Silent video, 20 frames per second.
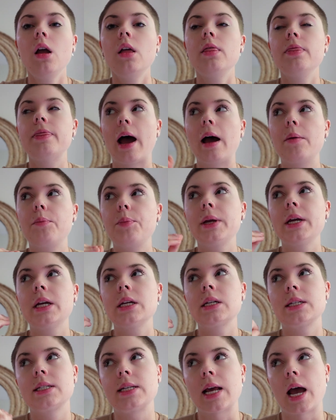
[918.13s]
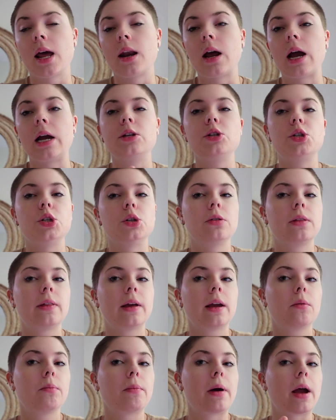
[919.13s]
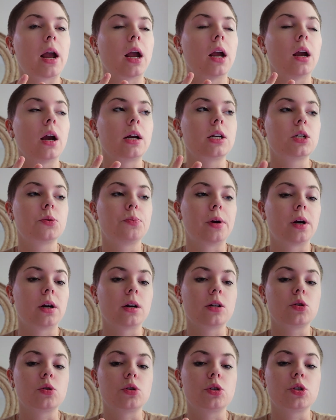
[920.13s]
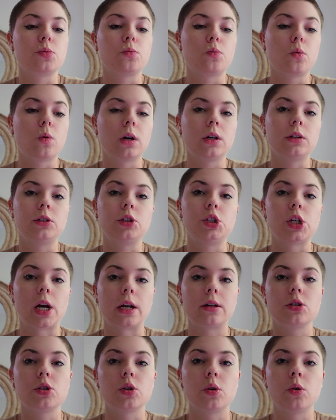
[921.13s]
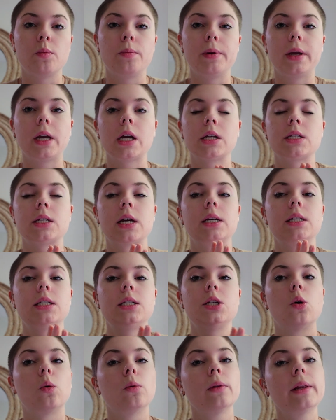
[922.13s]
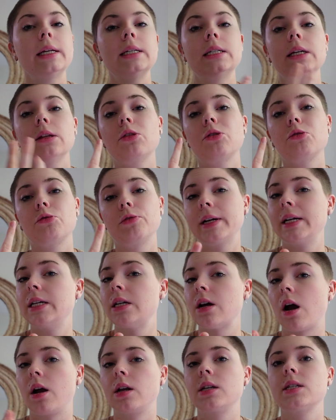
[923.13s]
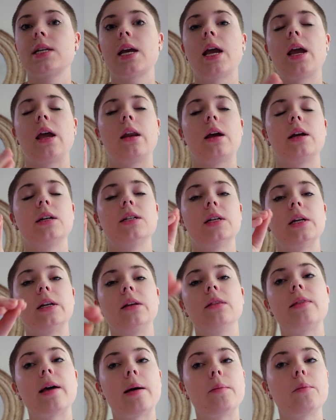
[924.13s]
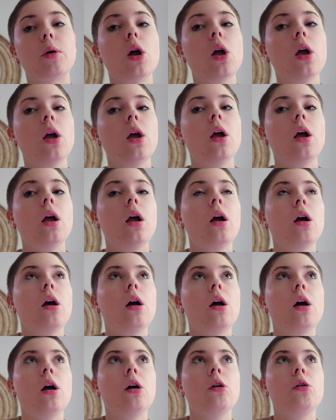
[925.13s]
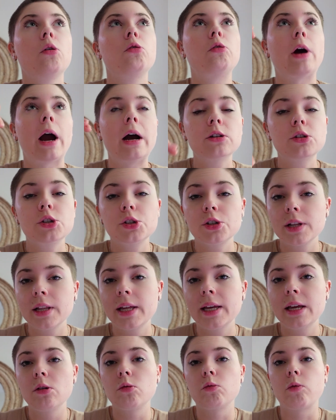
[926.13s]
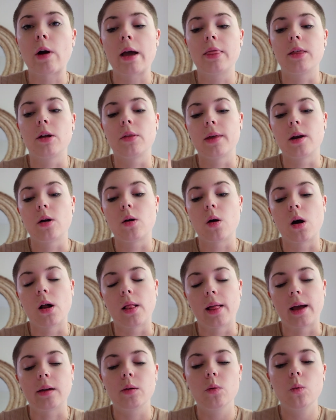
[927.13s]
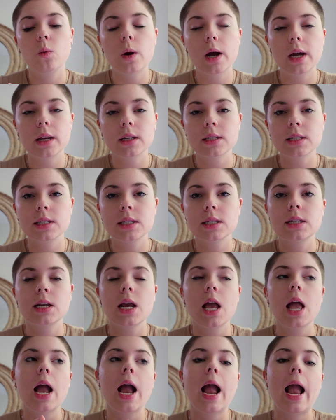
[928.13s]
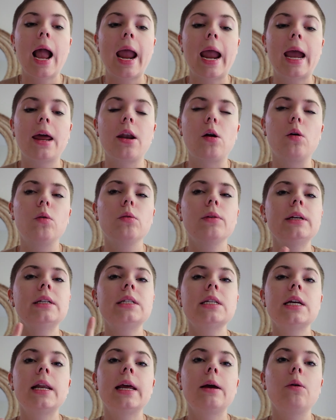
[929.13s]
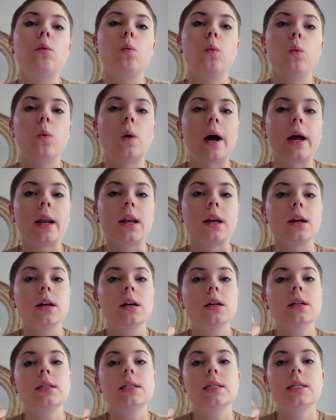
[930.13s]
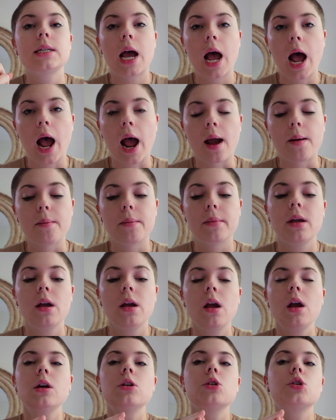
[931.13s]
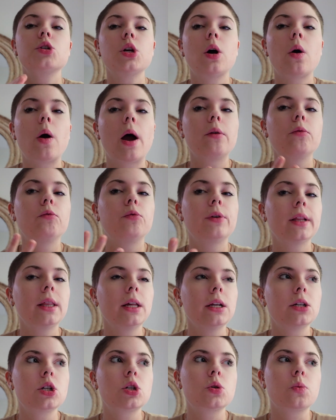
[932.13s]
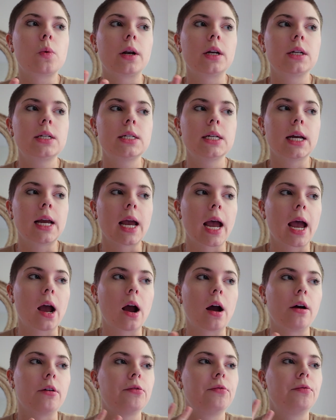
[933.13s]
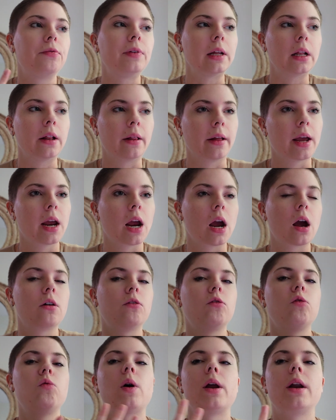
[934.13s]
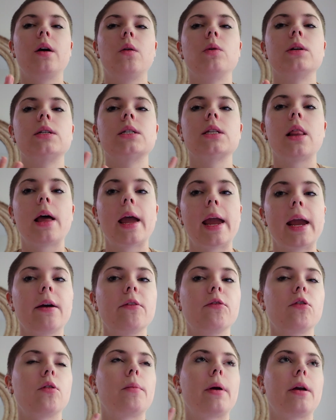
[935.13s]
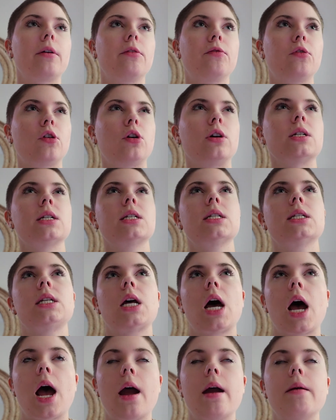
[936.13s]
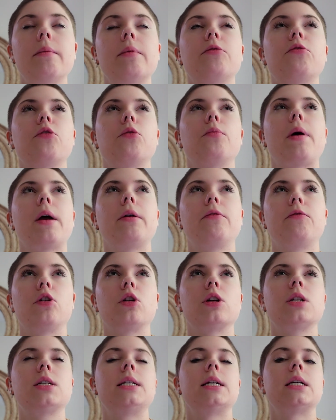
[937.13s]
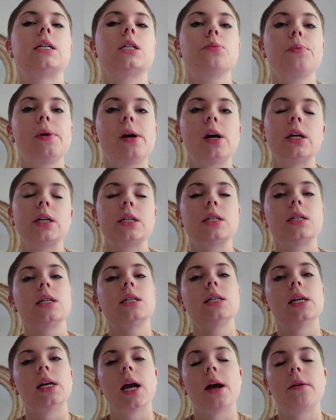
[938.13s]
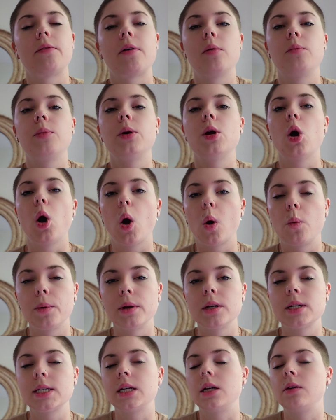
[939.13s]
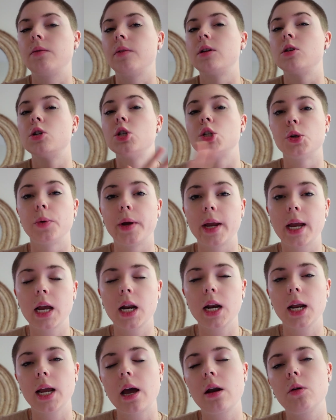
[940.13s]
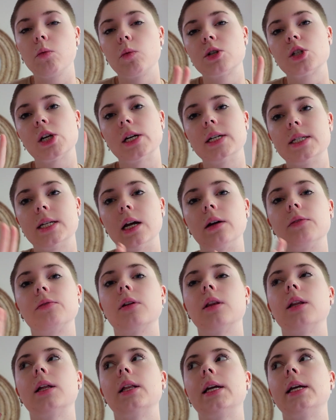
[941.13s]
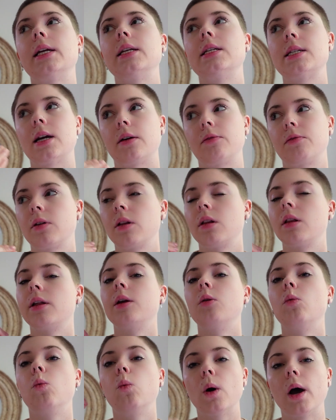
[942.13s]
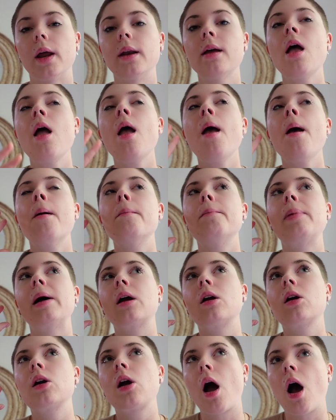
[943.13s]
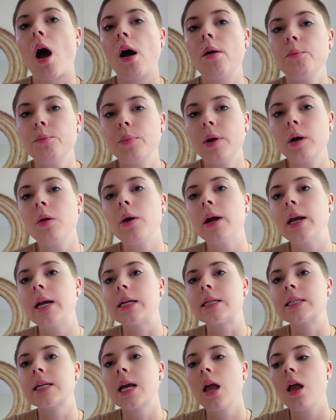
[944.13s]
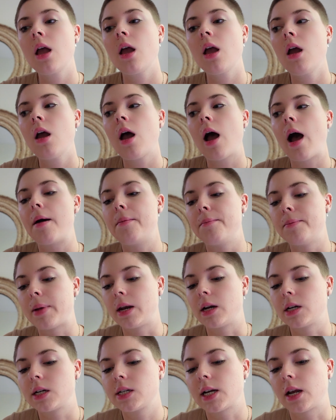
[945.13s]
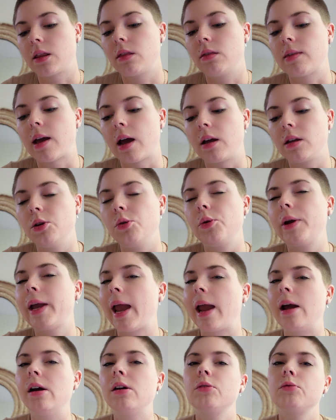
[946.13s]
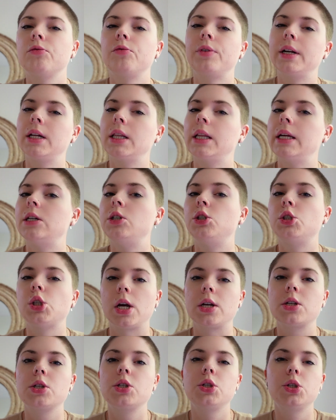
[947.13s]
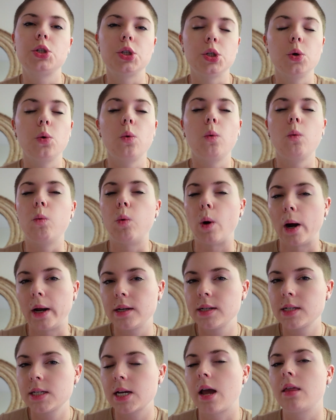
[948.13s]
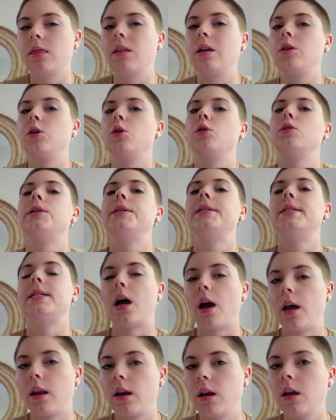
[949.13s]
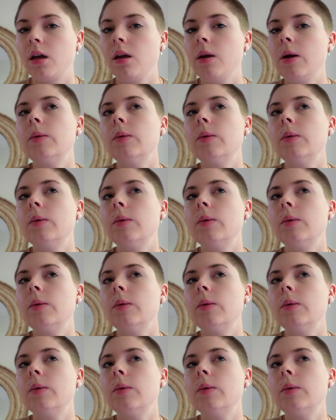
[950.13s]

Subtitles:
that being said, I do think my experience was more gentle because I only did 3 dots and I did them gradually rather than all at once, and I only did it 1 time. So I really just wanted to get a feeling of what it was like for my first time and for my first experience to see if I'd be open to even doing it again, which I definitely would. But Kambo is a medicine that you can't really just do once and then you're done.